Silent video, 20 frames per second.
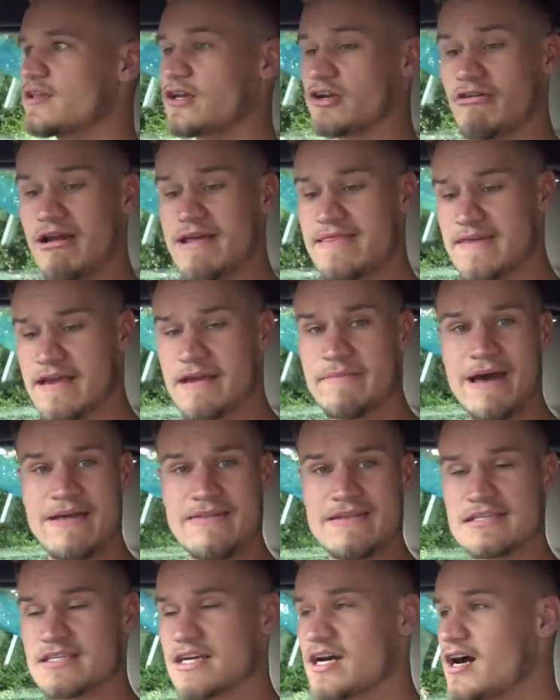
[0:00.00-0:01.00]
The great thing about
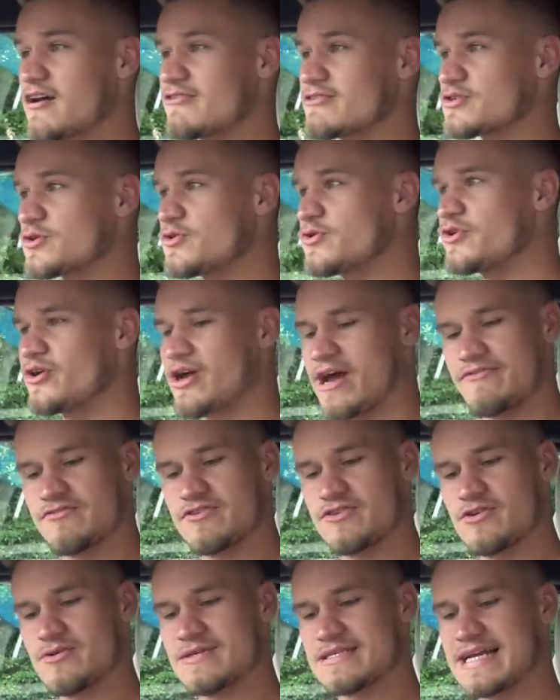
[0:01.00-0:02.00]
this car is all you have
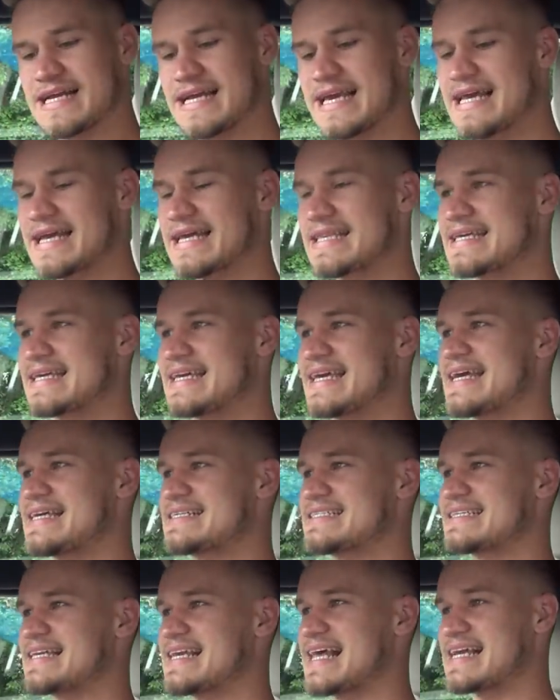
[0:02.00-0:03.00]
to do is click the gear
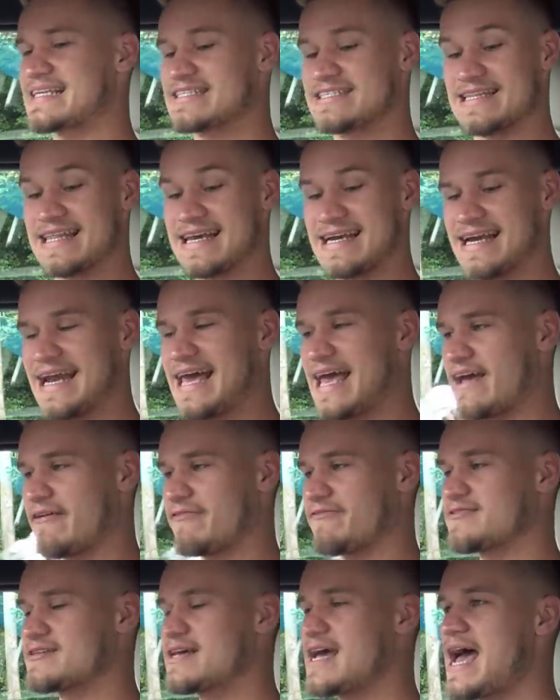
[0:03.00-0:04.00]
select to the
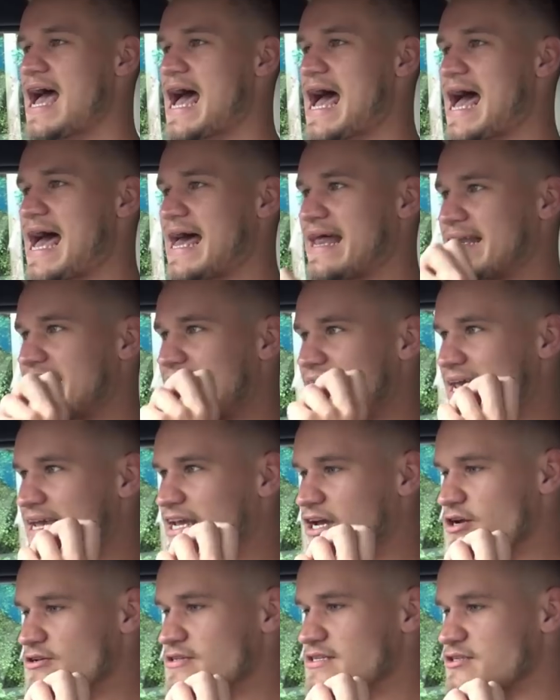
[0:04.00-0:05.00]
left and it
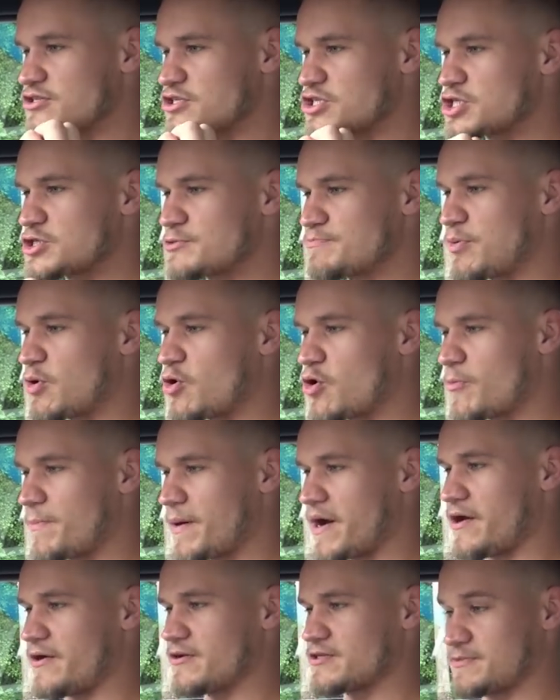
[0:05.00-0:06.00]
goes into sport
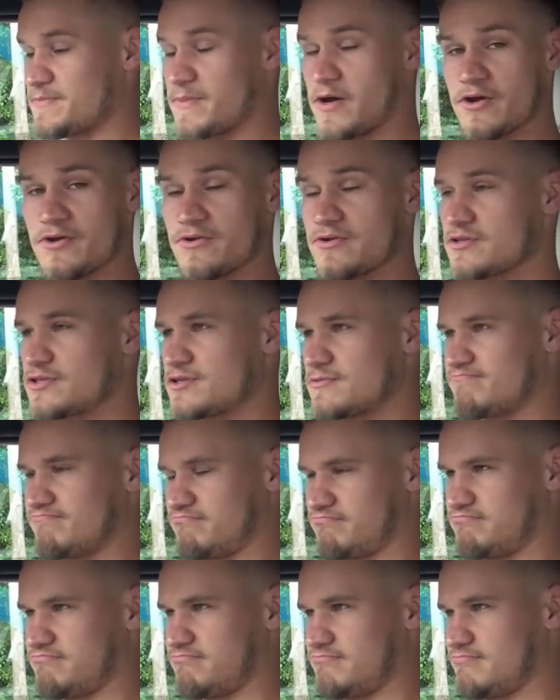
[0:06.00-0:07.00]
mode.
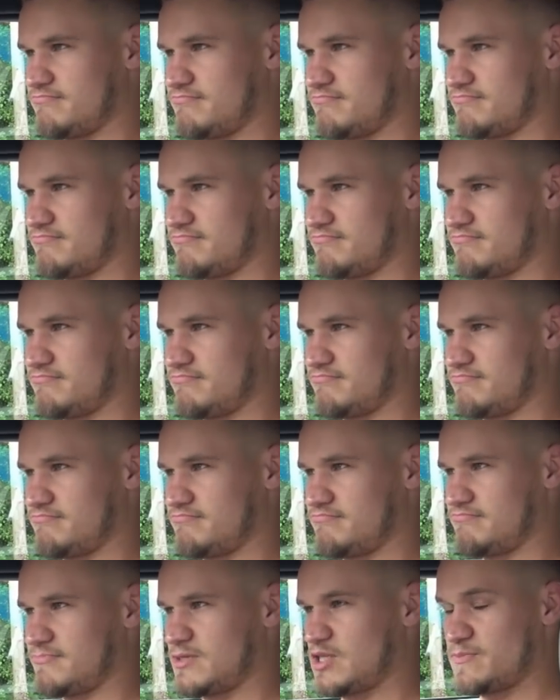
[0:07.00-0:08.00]

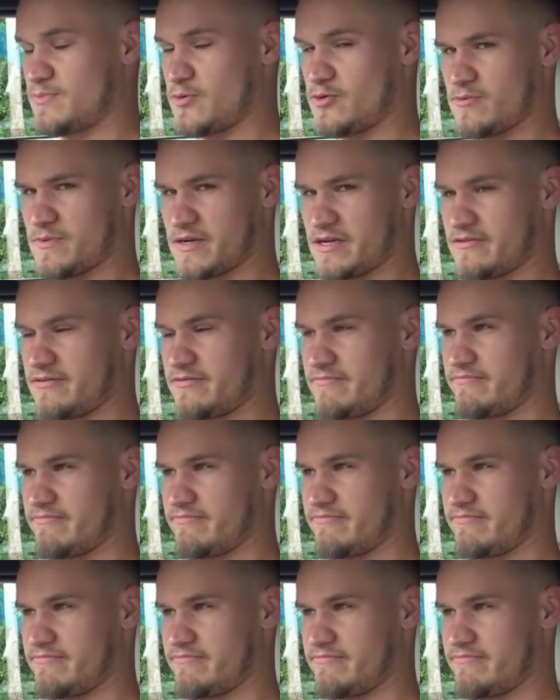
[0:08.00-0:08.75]
Sport mode.